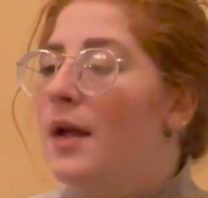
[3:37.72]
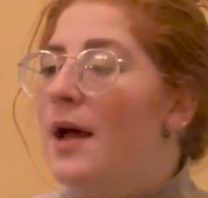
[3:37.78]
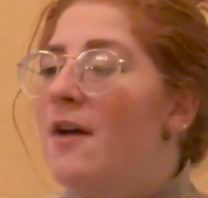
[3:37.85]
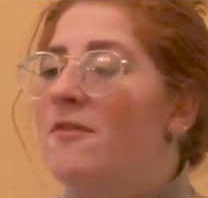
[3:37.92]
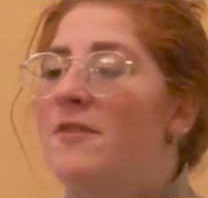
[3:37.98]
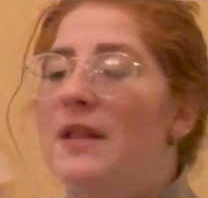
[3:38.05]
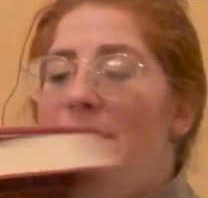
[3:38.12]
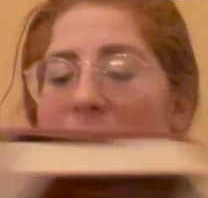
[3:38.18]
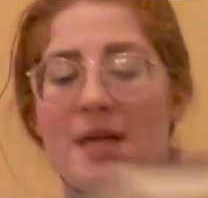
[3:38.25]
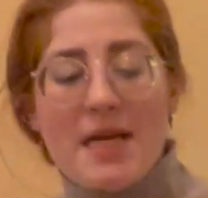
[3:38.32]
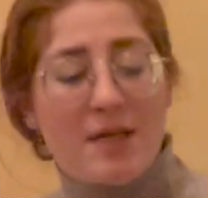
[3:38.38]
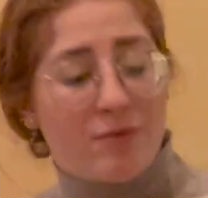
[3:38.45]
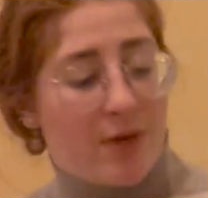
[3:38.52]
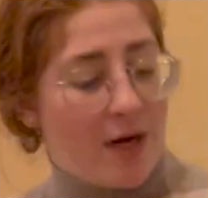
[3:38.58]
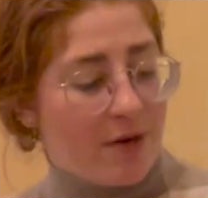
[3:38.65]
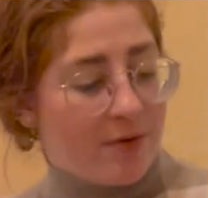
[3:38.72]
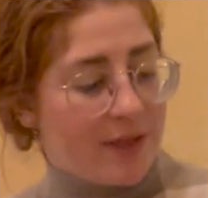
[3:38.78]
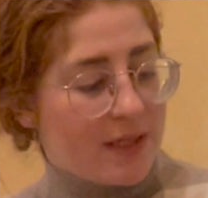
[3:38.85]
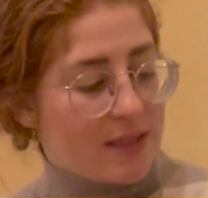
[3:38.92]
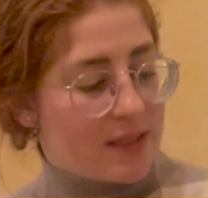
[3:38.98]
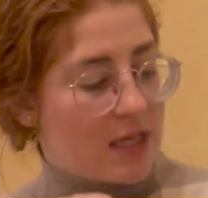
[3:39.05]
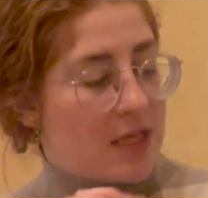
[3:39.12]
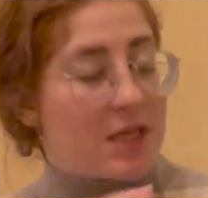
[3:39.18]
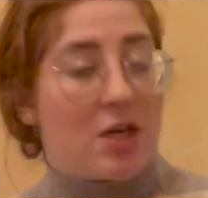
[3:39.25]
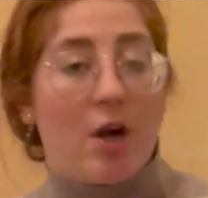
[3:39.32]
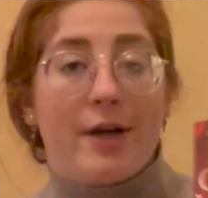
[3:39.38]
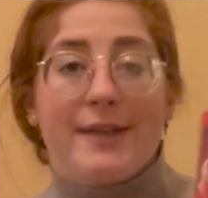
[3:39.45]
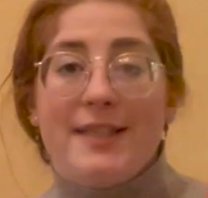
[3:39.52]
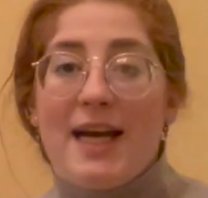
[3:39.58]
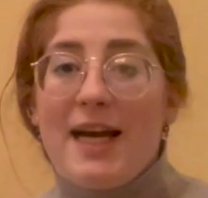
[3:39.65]
Philippa Gregory's
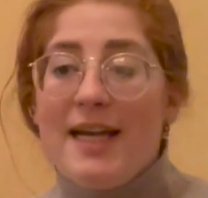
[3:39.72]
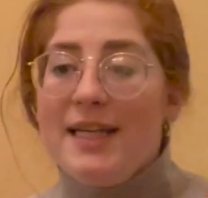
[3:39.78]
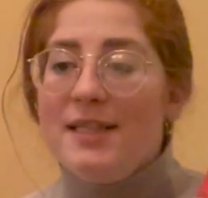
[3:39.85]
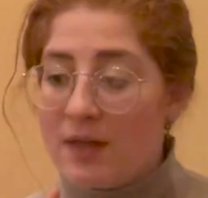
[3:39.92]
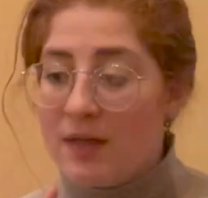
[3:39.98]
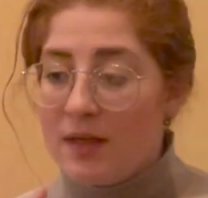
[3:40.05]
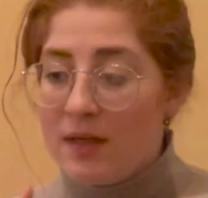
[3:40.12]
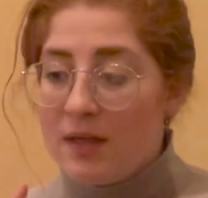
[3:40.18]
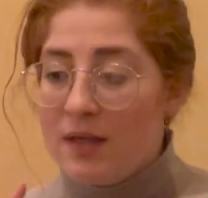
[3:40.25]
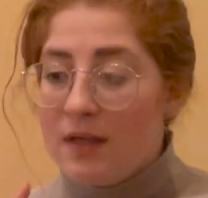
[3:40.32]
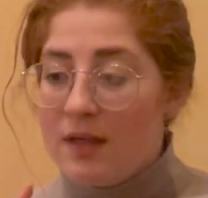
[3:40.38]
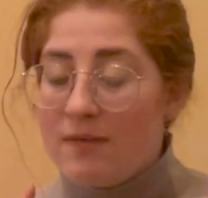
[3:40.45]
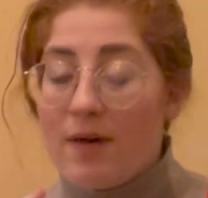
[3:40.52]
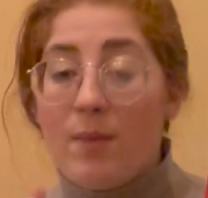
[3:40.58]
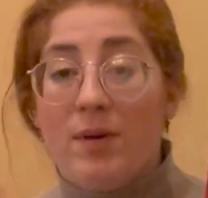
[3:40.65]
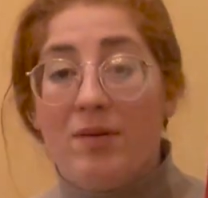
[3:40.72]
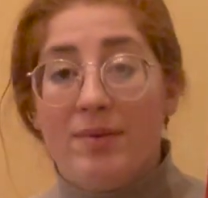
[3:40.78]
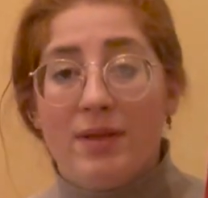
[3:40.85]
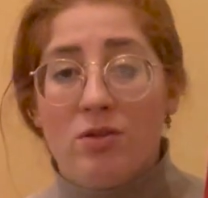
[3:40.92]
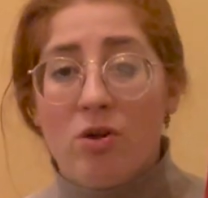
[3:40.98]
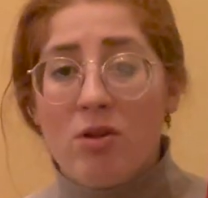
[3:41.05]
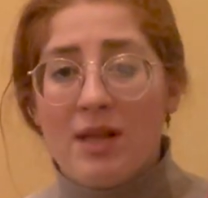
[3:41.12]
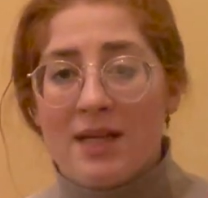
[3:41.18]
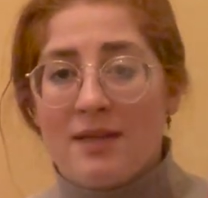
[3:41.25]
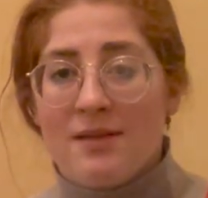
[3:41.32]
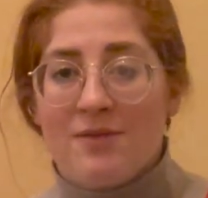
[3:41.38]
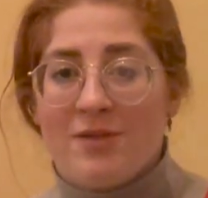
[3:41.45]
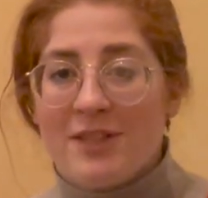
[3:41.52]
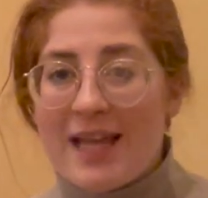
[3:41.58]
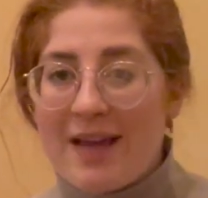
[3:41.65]
Dark Tides. If I want to read Dawnlands,
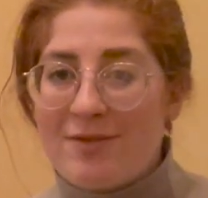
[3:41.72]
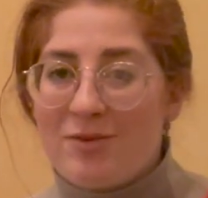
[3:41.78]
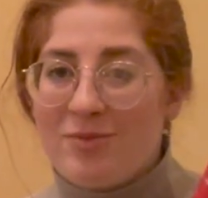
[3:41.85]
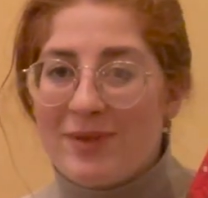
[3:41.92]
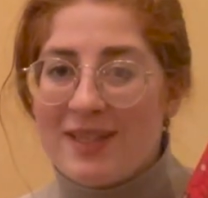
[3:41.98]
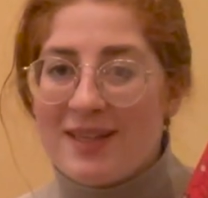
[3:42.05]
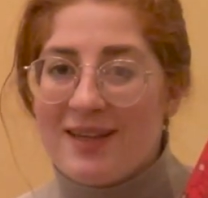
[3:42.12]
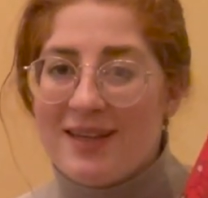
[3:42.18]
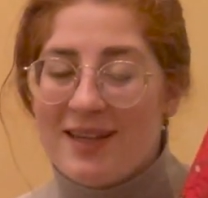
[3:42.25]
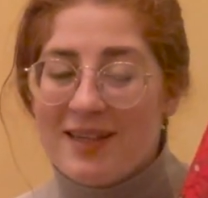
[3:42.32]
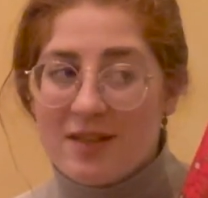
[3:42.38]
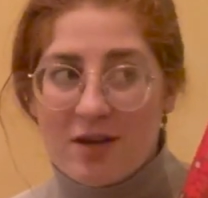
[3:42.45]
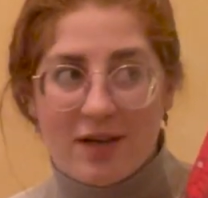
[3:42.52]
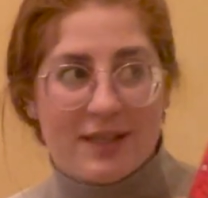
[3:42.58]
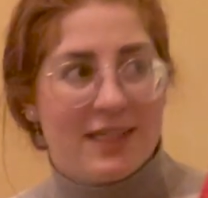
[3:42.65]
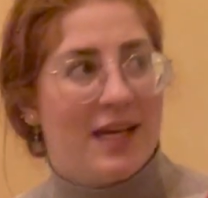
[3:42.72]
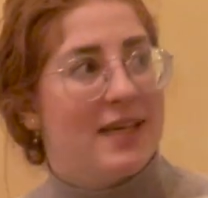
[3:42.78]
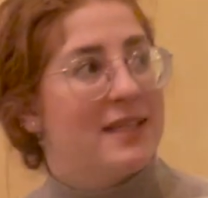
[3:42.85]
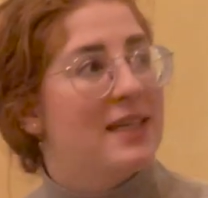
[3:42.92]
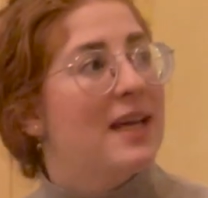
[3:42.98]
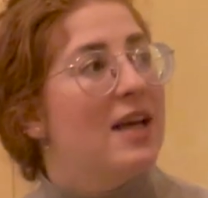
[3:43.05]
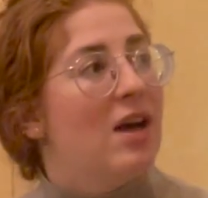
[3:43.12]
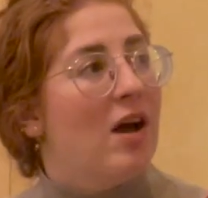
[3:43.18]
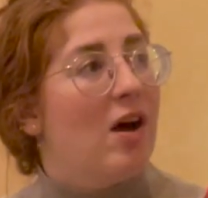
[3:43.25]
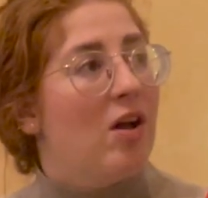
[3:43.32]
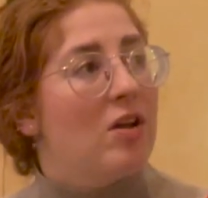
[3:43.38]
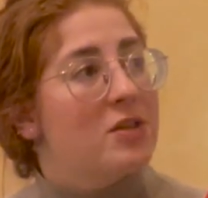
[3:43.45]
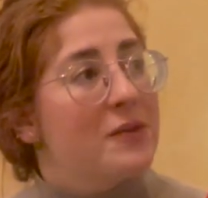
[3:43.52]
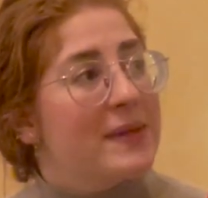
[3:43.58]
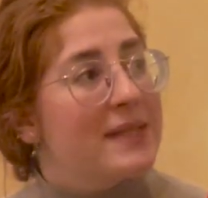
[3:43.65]
first I have to read Dark Tides.
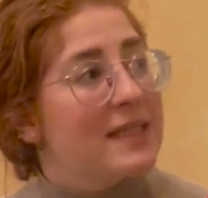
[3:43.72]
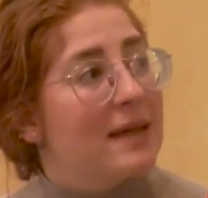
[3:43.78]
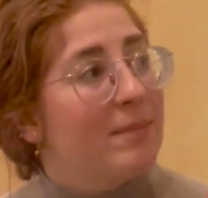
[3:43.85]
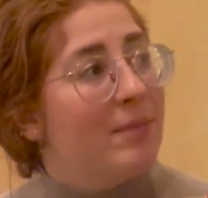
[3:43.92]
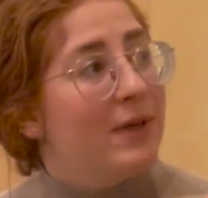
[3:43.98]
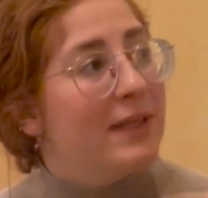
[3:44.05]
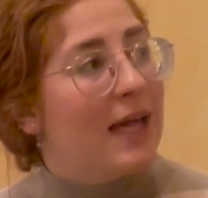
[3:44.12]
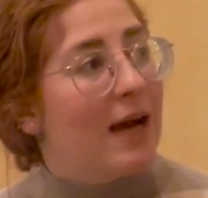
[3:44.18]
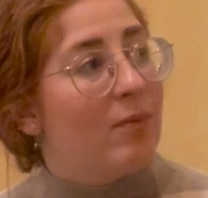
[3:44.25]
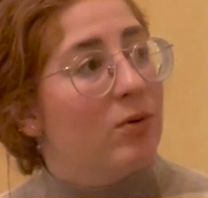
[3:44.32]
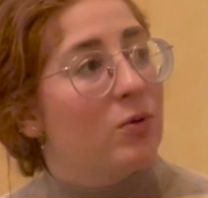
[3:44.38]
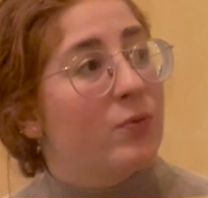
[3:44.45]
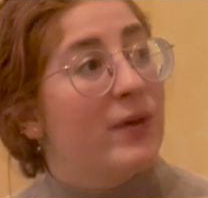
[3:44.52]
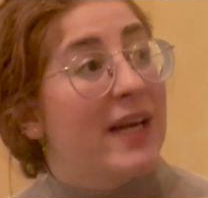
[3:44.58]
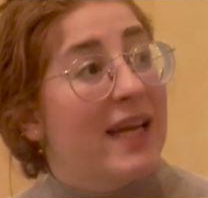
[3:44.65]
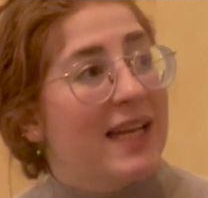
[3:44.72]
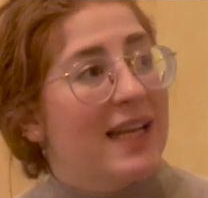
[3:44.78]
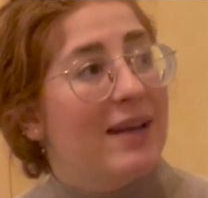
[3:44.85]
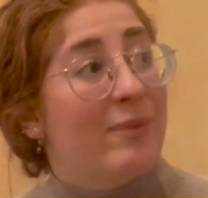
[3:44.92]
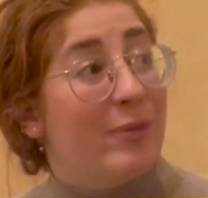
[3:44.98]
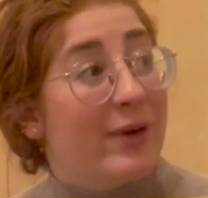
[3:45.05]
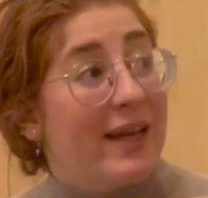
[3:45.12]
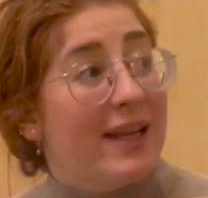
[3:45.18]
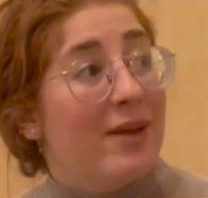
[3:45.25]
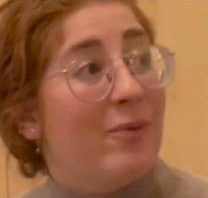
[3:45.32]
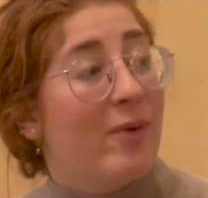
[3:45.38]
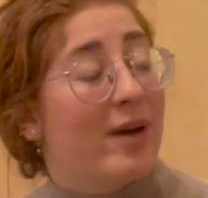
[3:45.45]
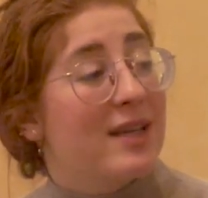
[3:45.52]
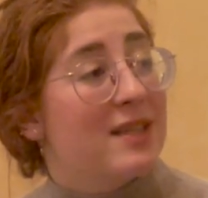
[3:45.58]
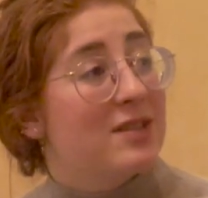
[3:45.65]
Also, at some point, I would really
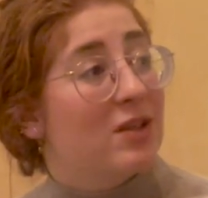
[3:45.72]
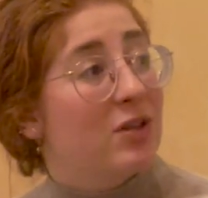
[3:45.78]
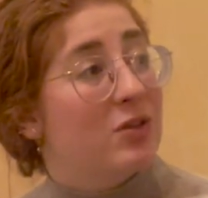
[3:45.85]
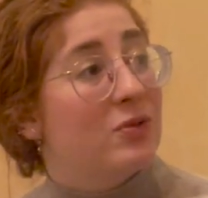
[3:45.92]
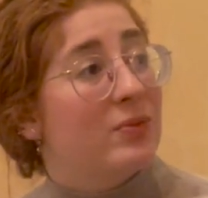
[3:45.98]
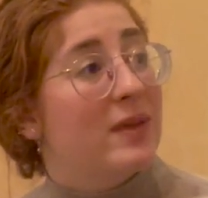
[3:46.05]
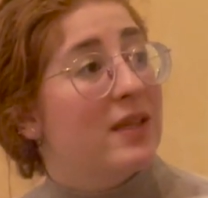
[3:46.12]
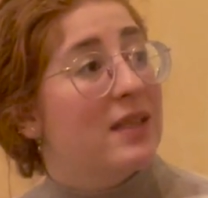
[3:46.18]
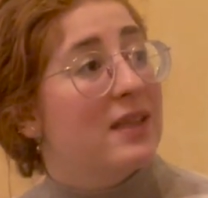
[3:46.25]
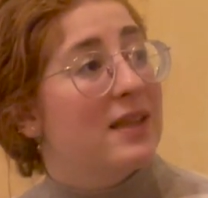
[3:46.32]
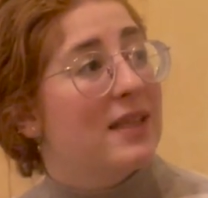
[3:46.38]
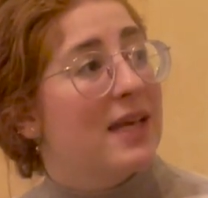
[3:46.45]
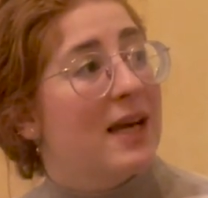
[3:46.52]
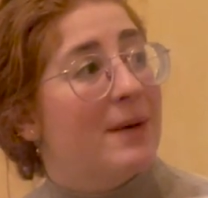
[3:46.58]
want to start reading the